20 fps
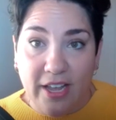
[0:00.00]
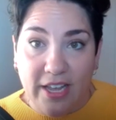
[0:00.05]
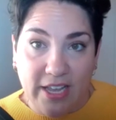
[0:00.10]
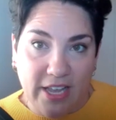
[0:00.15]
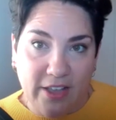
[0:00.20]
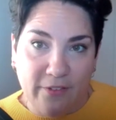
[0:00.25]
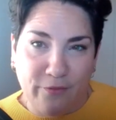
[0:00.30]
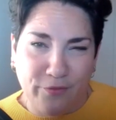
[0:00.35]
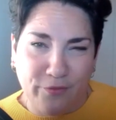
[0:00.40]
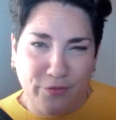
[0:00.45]

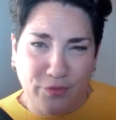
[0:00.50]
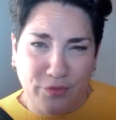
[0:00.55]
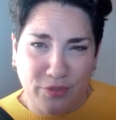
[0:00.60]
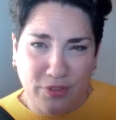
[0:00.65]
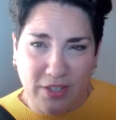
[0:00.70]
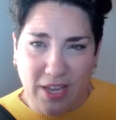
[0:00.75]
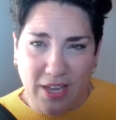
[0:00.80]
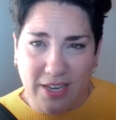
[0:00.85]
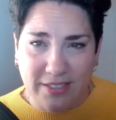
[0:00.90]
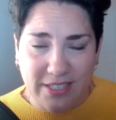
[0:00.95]
If
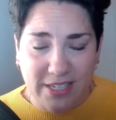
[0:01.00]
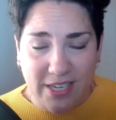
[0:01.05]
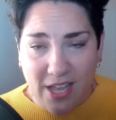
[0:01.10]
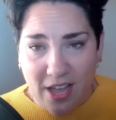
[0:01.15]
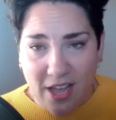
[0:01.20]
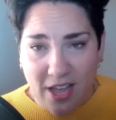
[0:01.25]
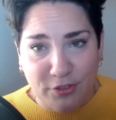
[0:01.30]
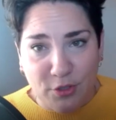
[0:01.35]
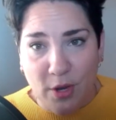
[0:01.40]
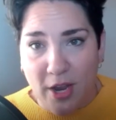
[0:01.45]
the idea
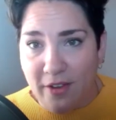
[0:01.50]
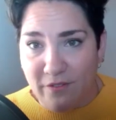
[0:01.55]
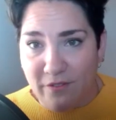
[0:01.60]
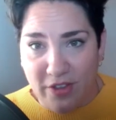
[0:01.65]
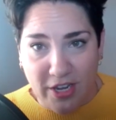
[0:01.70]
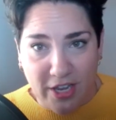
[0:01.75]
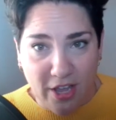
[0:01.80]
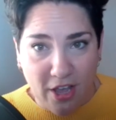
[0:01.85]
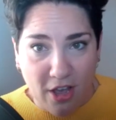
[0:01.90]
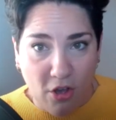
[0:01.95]
of doing
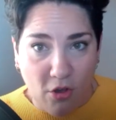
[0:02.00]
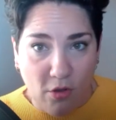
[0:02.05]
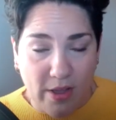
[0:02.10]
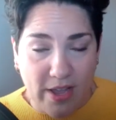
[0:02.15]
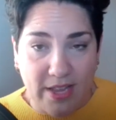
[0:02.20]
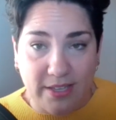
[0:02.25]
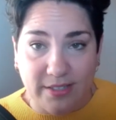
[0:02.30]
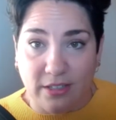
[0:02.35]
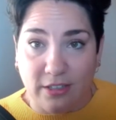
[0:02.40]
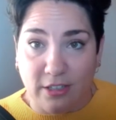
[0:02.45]
video
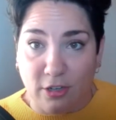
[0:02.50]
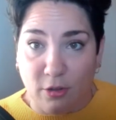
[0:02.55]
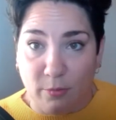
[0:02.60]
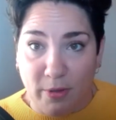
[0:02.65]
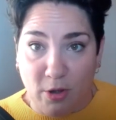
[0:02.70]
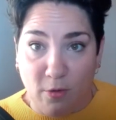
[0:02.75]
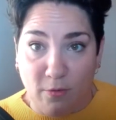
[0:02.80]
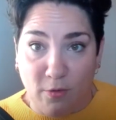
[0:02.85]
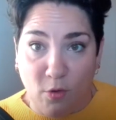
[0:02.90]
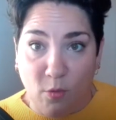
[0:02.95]
is a little
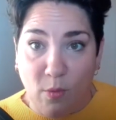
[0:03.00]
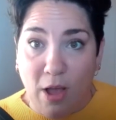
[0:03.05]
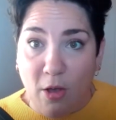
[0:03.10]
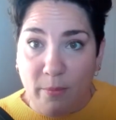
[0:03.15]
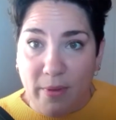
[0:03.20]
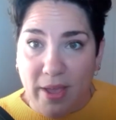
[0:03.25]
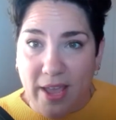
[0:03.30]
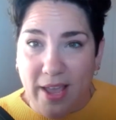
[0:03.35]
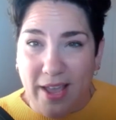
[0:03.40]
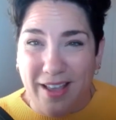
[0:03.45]
bit
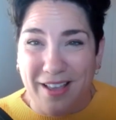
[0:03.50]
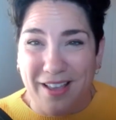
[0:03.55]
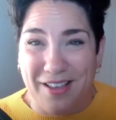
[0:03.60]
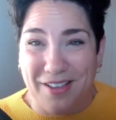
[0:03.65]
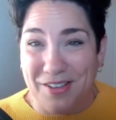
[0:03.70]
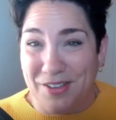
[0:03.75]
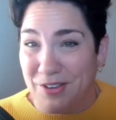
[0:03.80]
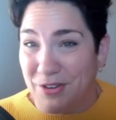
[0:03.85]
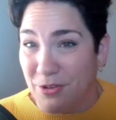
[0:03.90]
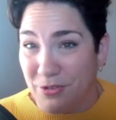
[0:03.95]
overwhelming,
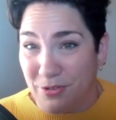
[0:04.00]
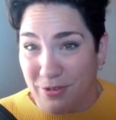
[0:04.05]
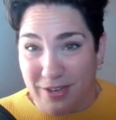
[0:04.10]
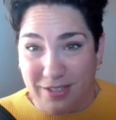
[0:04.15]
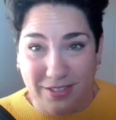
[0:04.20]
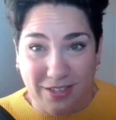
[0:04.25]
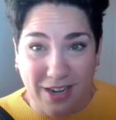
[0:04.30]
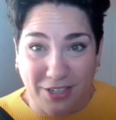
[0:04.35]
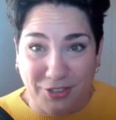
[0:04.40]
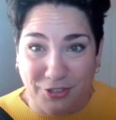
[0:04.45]
you know, there is
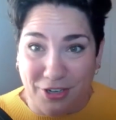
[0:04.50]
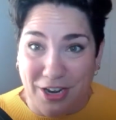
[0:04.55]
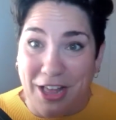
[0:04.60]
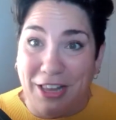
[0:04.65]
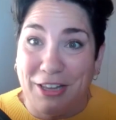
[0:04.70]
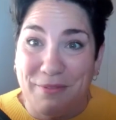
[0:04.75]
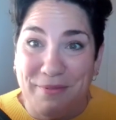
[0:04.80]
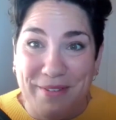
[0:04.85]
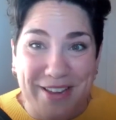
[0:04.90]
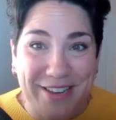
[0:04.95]
an extra
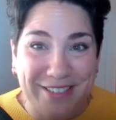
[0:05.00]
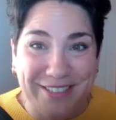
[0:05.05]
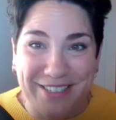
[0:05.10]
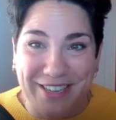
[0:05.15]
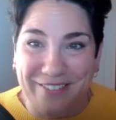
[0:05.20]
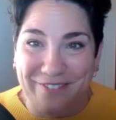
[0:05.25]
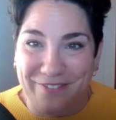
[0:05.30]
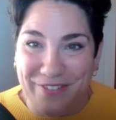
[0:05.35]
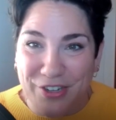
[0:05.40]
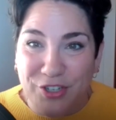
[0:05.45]
element
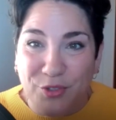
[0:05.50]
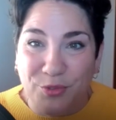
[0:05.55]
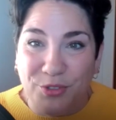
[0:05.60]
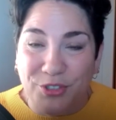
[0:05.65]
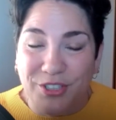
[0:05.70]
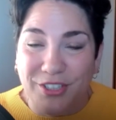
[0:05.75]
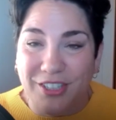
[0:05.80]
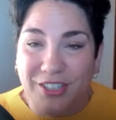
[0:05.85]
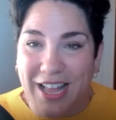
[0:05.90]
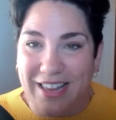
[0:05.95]
of
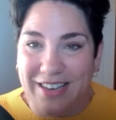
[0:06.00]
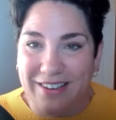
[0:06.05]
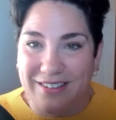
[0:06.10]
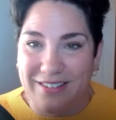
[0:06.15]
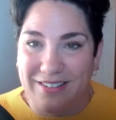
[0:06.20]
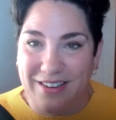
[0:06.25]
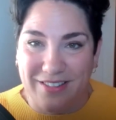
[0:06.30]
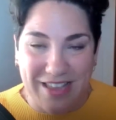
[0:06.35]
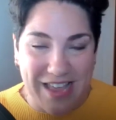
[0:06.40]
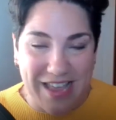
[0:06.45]
visual and
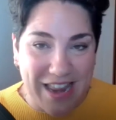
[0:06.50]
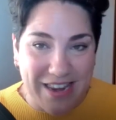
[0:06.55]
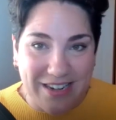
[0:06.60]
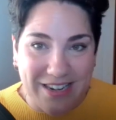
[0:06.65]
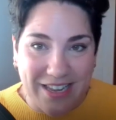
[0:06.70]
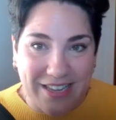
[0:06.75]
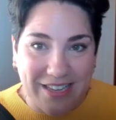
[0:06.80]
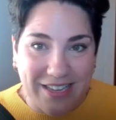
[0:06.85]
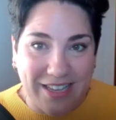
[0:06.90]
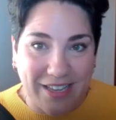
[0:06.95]
the
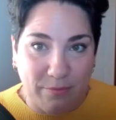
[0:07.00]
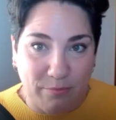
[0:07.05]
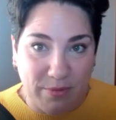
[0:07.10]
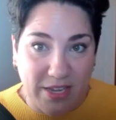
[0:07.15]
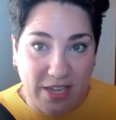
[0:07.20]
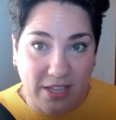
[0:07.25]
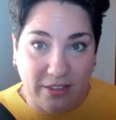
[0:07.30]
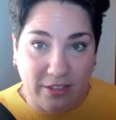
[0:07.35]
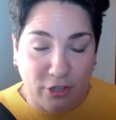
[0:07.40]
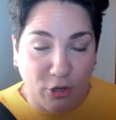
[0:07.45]
editing can
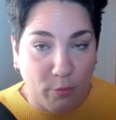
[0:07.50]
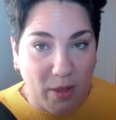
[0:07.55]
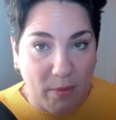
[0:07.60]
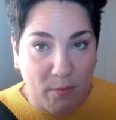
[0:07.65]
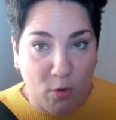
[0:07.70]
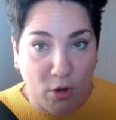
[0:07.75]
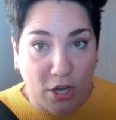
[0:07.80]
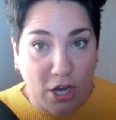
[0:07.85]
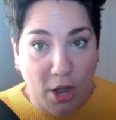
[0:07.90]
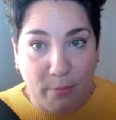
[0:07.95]
be a little bit
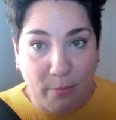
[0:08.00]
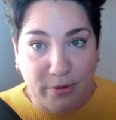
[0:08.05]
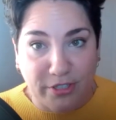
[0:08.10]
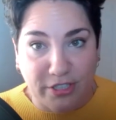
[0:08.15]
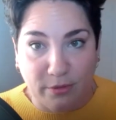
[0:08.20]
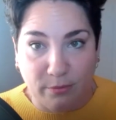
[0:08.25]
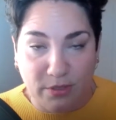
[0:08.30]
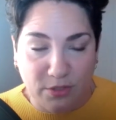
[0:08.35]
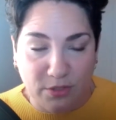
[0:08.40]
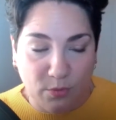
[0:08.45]
more
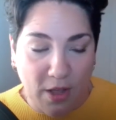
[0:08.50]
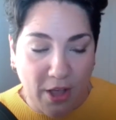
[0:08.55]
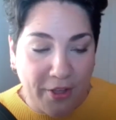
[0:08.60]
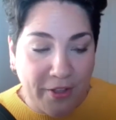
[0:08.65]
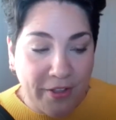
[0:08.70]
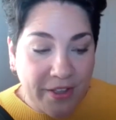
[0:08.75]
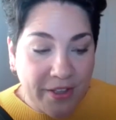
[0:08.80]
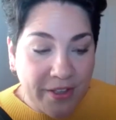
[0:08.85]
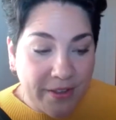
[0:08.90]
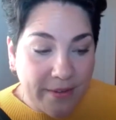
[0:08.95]
cumbersome as
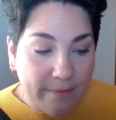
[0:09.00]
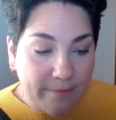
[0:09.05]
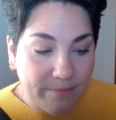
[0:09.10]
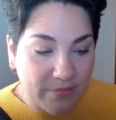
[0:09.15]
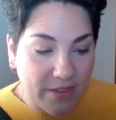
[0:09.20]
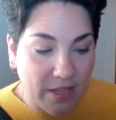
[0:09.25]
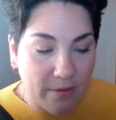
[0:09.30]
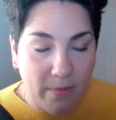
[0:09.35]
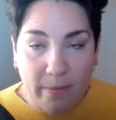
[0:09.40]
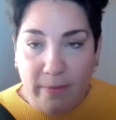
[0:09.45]
well,
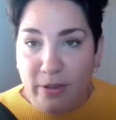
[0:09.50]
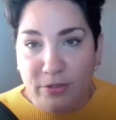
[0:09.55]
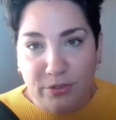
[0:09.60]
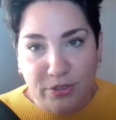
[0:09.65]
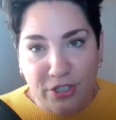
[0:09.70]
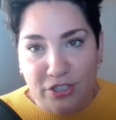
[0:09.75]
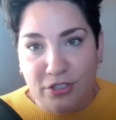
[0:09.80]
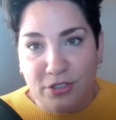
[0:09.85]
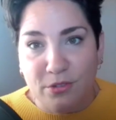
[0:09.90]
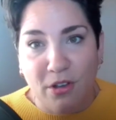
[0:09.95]
then maybe you
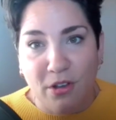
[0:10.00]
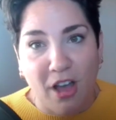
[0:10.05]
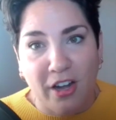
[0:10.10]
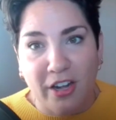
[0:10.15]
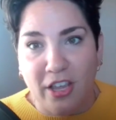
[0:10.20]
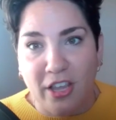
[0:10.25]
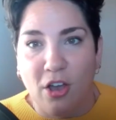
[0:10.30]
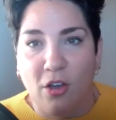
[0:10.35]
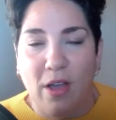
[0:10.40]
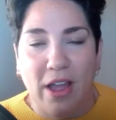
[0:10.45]
just do
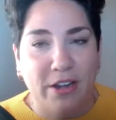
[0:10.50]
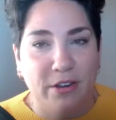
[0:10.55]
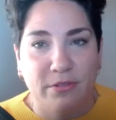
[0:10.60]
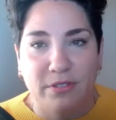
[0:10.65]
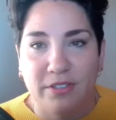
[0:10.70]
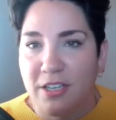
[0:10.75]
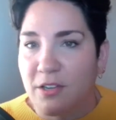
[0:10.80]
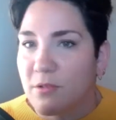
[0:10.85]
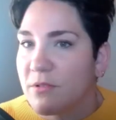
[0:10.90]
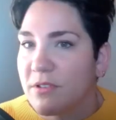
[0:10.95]
audio and you
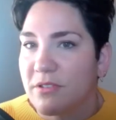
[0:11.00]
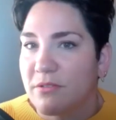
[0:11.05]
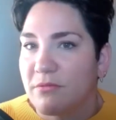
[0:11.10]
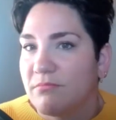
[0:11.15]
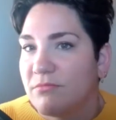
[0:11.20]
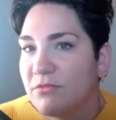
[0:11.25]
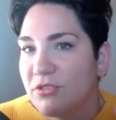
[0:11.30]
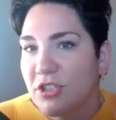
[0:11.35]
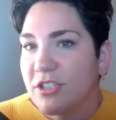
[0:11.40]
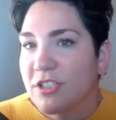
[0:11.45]
stick with
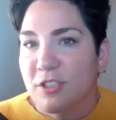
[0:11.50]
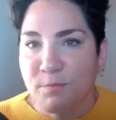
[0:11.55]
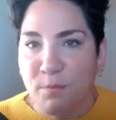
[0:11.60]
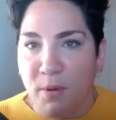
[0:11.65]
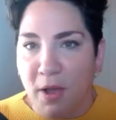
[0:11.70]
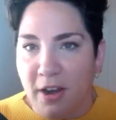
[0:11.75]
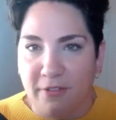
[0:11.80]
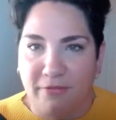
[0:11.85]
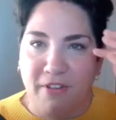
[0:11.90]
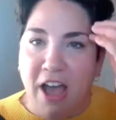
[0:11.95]
just
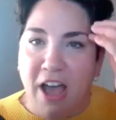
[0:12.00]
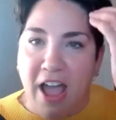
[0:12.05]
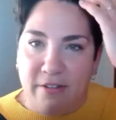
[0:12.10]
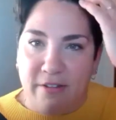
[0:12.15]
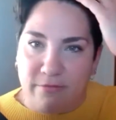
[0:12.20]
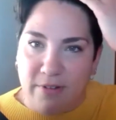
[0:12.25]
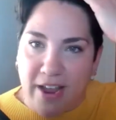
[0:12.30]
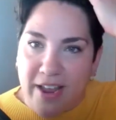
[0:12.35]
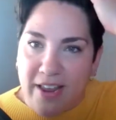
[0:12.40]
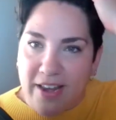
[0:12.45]
Spotify,
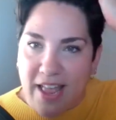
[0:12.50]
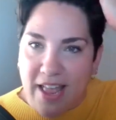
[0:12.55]
right?